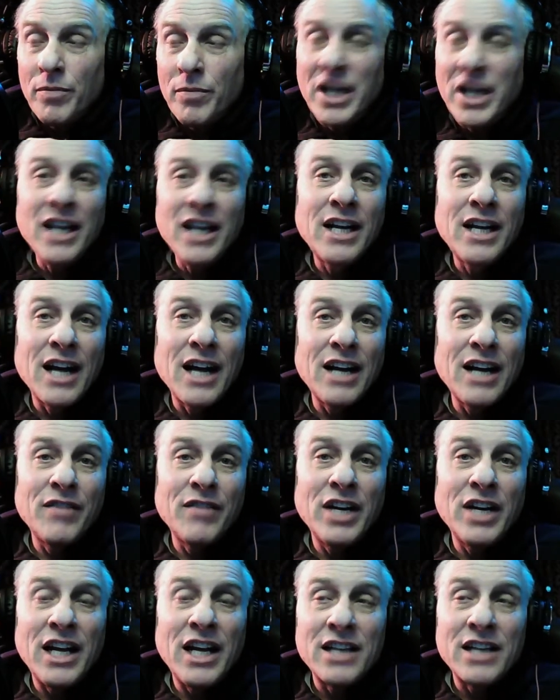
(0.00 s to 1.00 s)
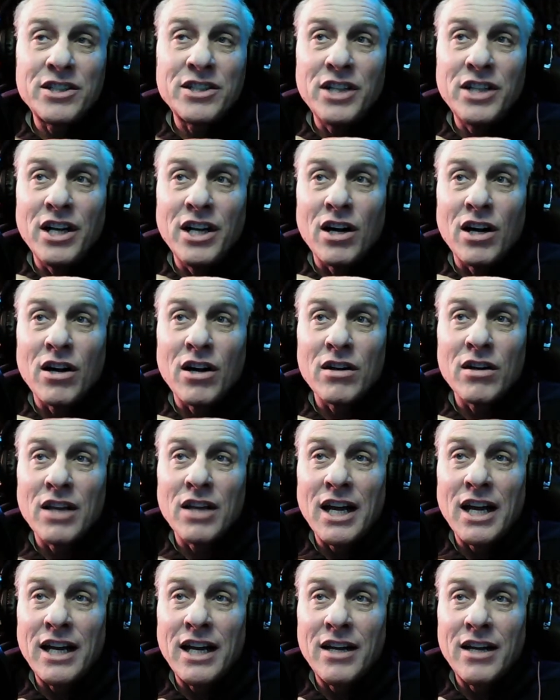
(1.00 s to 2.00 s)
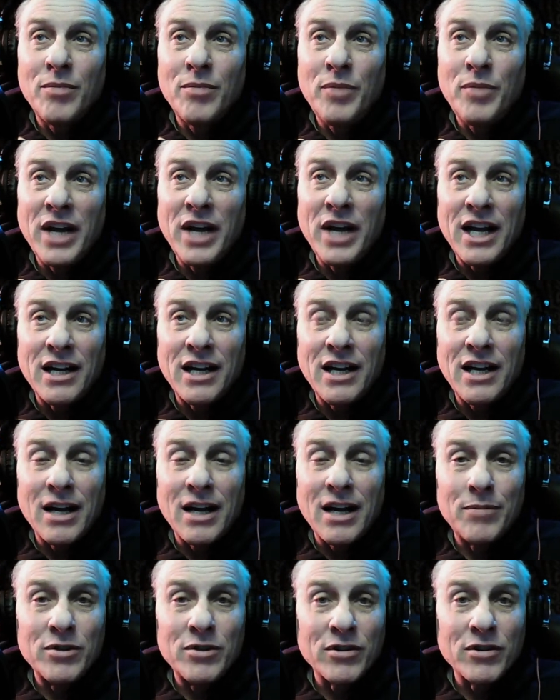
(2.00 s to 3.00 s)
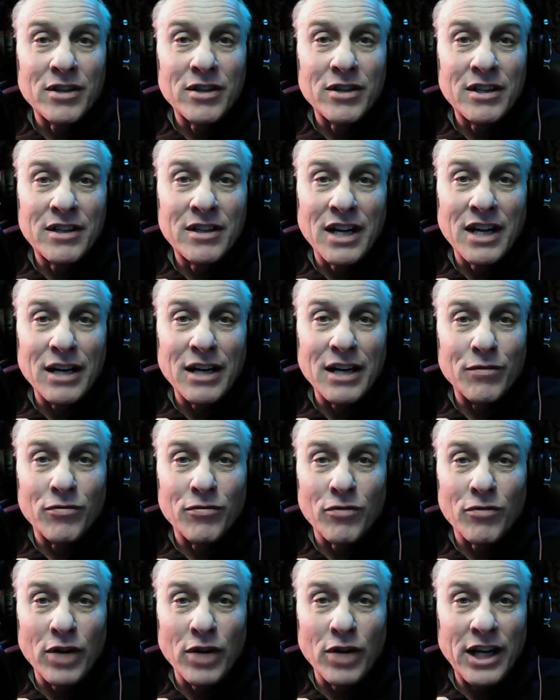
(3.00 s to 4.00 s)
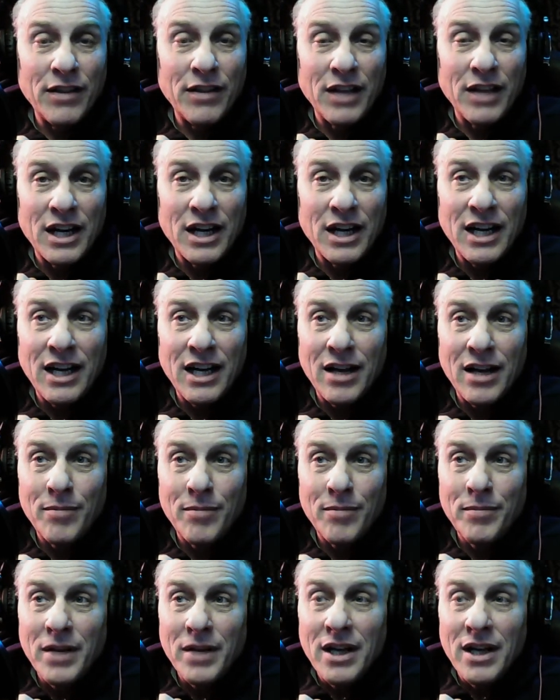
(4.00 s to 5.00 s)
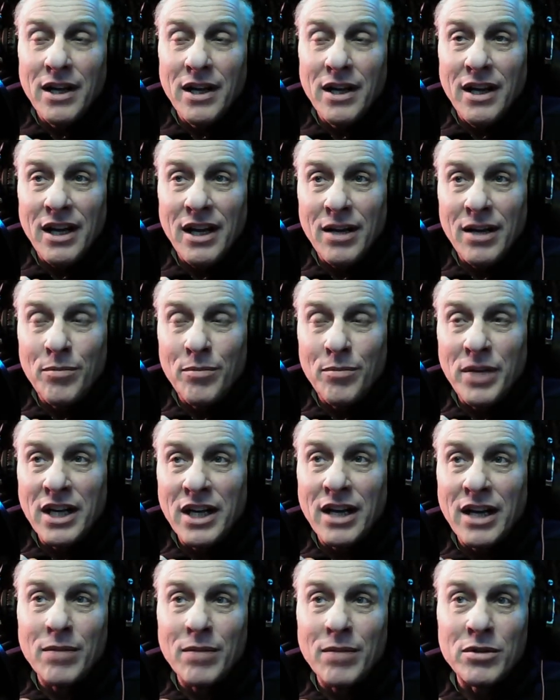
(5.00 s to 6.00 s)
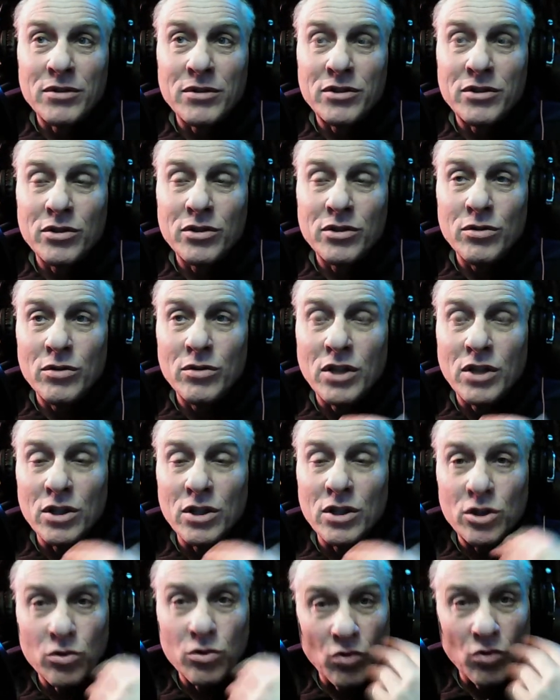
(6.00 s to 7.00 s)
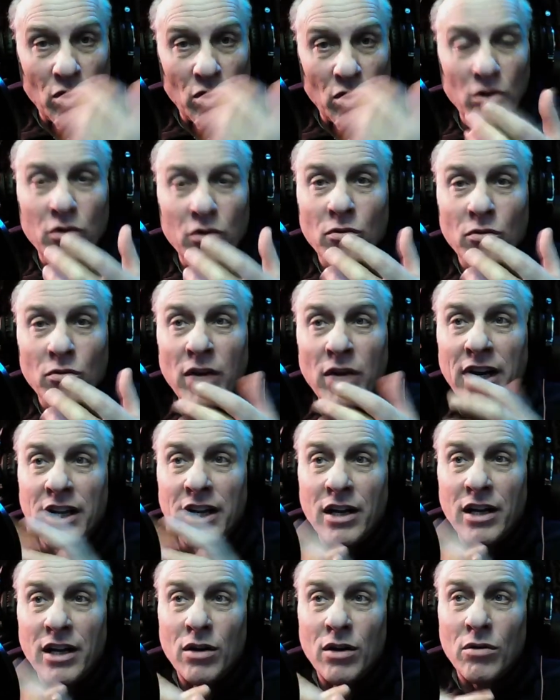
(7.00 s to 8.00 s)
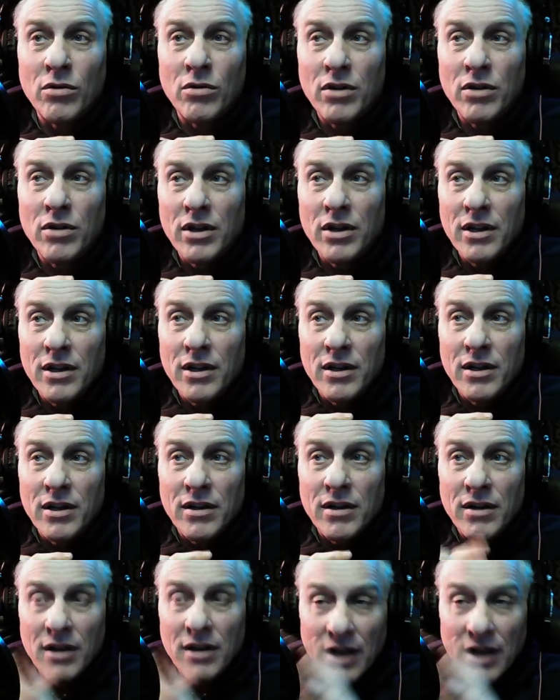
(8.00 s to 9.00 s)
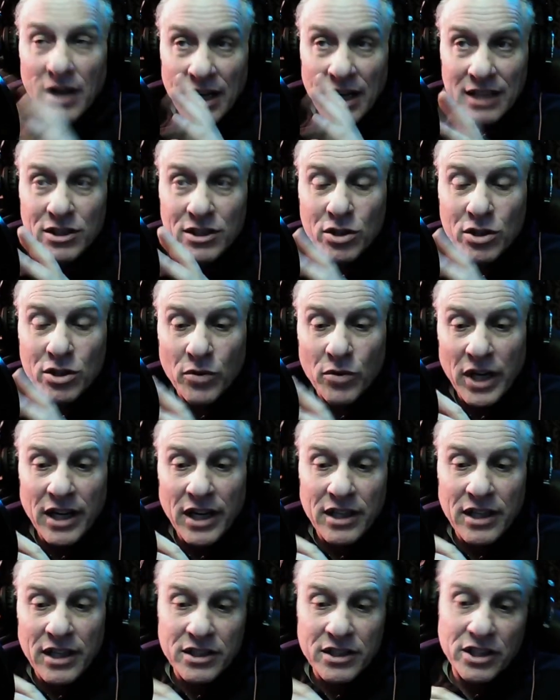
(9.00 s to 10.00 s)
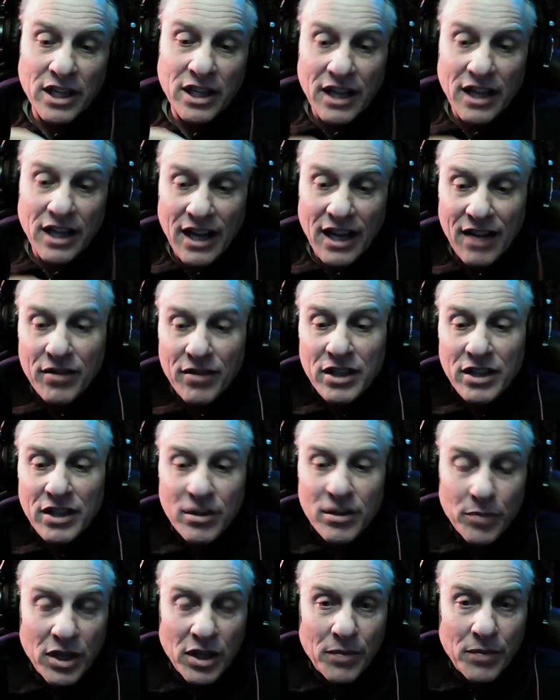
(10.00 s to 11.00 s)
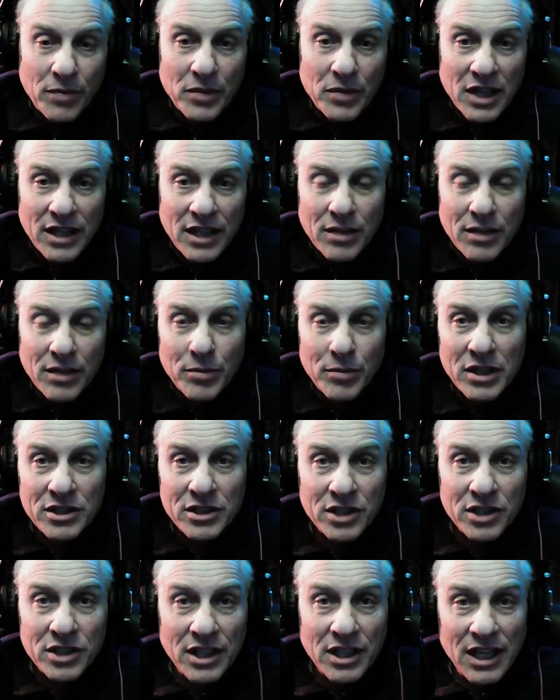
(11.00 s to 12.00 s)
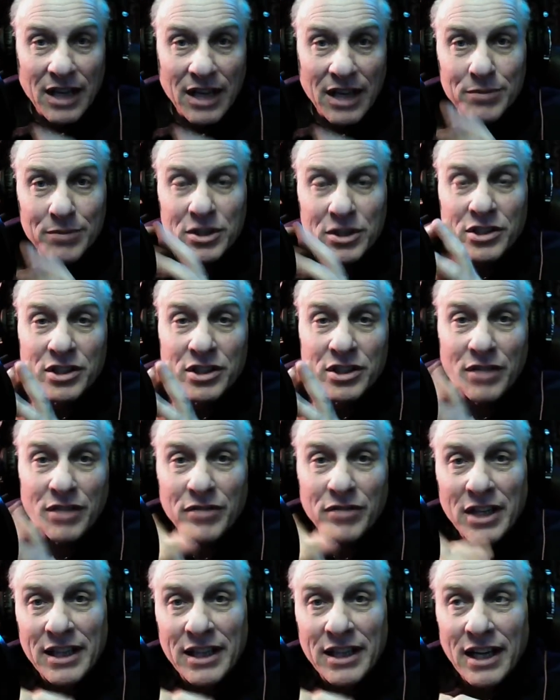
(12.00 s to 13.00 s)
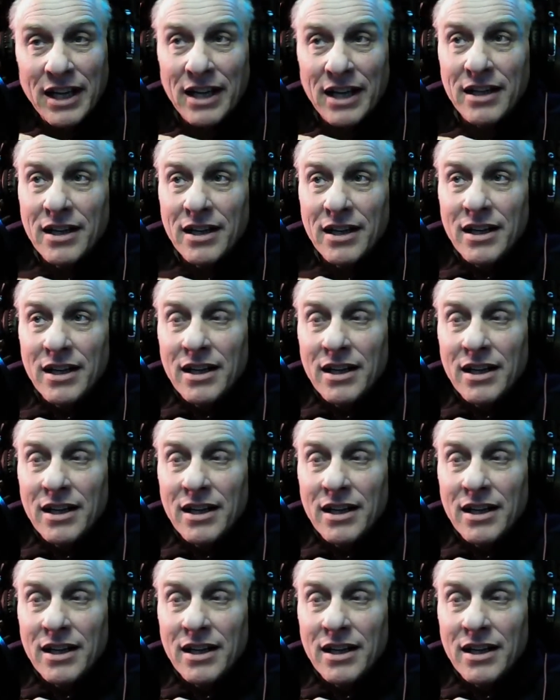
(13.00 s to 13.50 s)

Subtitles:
being kind of an SDR like pan adapter kind of freak that I am, and being able to control the radio on screen instead of having to manipulate the buttons and knobs and stuff like that,